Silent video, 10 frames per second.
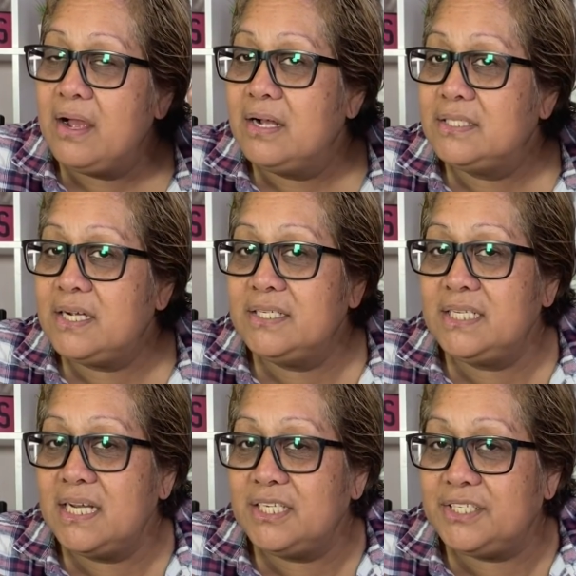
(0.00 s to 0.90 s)
So
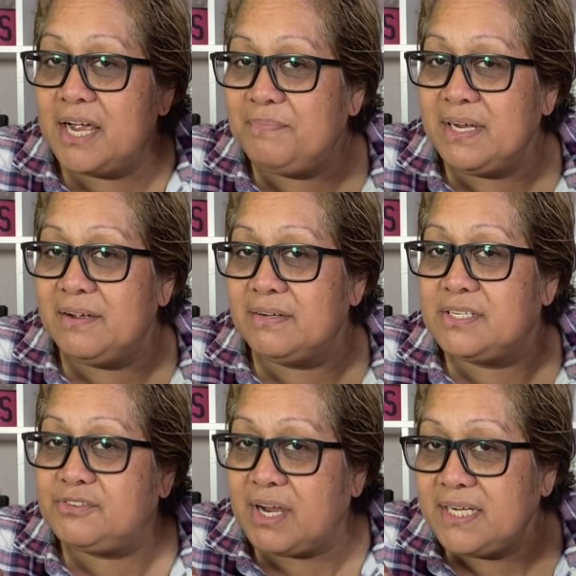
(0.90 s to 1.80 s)
instead of jabbing it
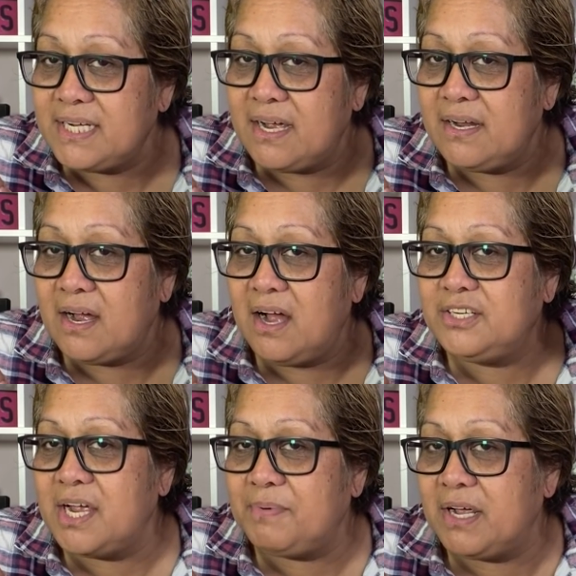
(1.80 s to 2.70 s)
straight down, I
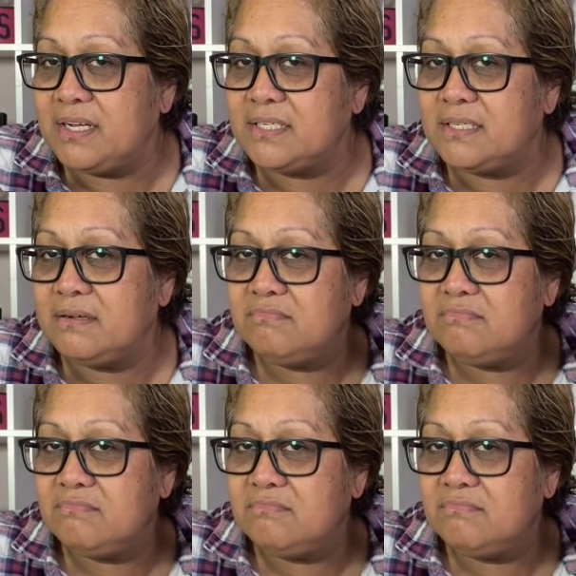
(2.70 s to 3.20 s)
jab it like this.